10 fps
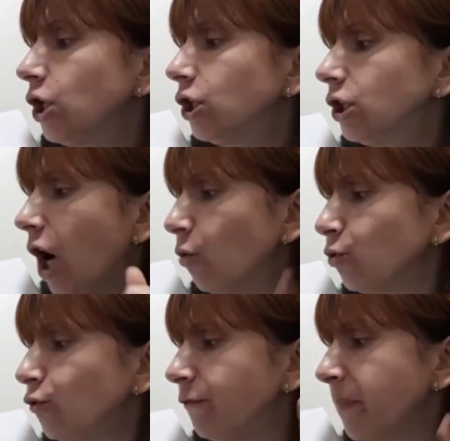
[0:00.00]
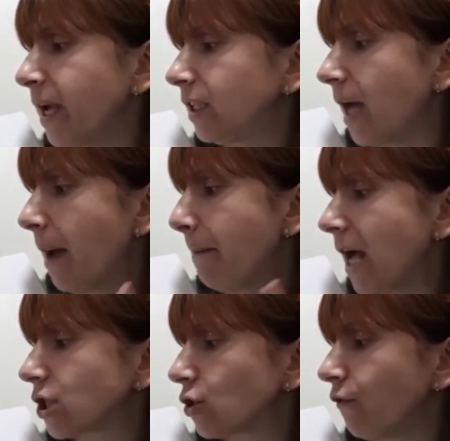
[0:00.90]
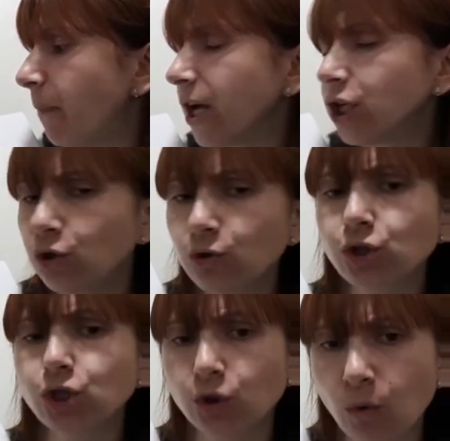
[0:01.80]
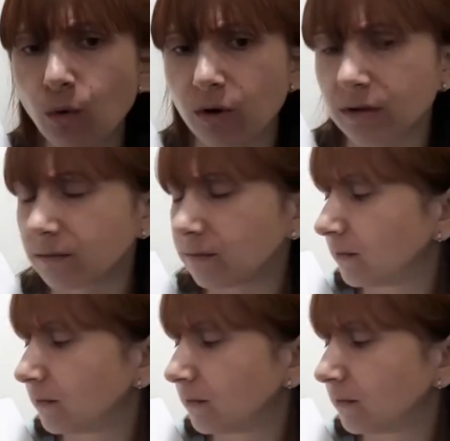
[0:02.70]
Now you've made a mess of my new store.